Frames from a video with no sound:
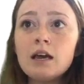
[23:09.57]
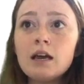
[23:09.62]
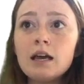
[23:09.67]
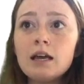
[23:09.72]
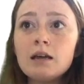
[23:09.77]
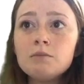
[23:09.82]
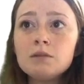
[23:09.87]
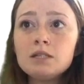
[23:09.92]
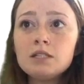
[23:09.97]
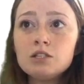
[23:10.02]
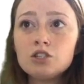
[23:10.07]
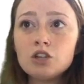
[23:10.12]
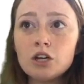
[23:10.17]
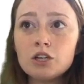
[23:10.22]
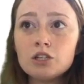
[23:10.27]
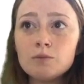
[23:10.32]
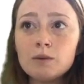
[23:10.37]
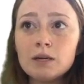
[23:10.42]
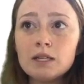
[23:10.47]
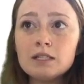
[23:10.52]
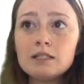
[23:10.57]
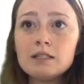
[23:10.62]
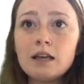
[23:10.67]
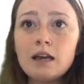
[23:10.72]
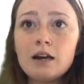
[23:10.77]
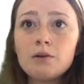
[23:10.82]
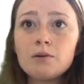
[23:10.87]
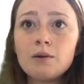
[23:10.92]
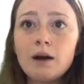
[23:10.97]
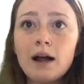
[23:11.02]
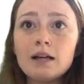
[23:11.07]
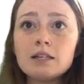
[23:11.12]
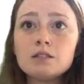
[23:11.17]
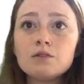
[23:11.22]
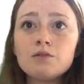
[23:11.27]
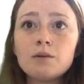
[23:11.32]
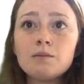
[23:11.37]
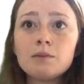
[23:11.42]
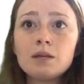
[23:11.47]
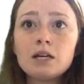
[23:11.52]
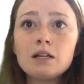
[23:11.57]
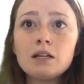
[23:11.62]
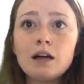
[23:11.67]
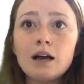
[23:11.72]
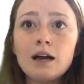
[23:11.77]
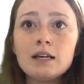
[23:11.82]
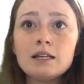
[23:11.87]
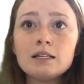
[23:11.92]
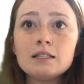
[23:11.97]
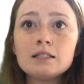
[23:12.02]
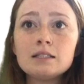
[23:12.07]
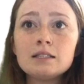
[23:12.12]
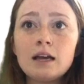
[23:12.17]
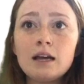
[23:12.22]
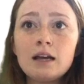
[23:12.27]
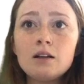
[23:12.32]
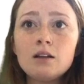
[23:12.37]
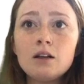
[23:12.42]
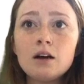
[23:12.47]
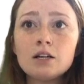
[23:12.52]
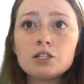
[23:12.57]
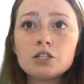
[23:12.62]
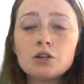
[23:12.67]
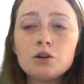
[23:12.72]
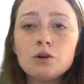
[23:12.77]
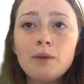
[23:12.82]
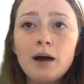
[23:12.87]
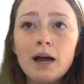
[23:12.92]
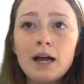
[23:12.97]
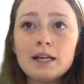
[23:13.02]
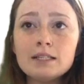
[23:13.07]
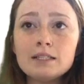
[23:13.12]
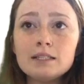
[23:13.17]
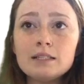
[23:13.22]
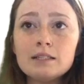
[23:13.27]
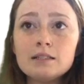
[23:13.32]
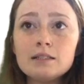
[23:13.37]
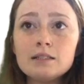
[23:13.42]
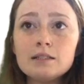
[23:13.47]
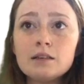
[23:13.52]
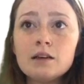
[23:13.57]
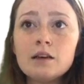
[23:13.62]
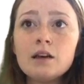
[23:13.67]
and misjudgments that arise from the client's psychological biases.